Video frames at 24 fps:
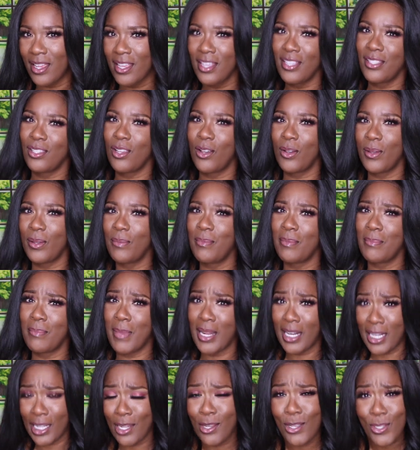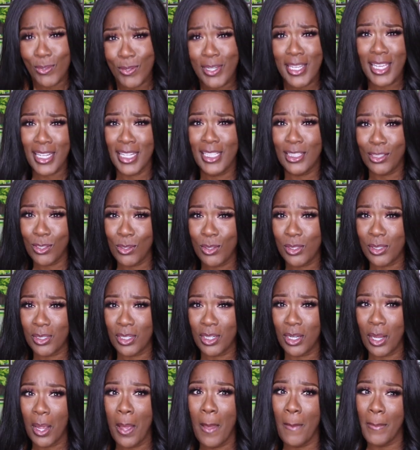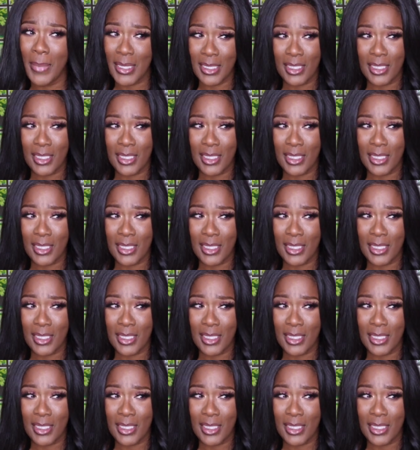So my clothes were getting looser but